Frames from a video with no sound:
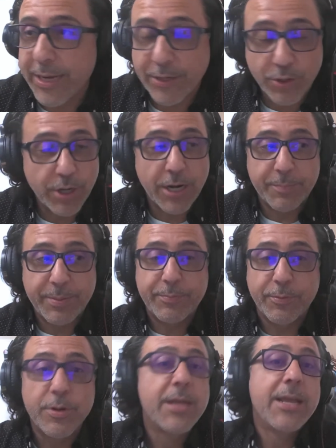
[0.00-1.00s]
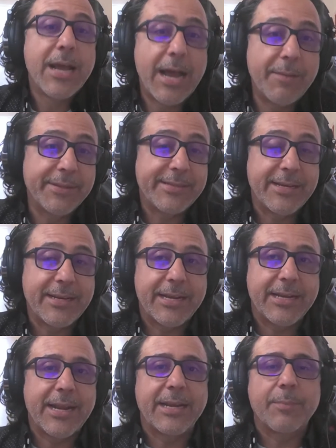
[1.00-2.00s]
I know a lot of people. I'm a
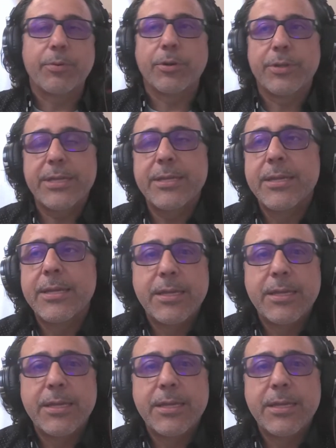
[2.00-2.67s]
1099 employee.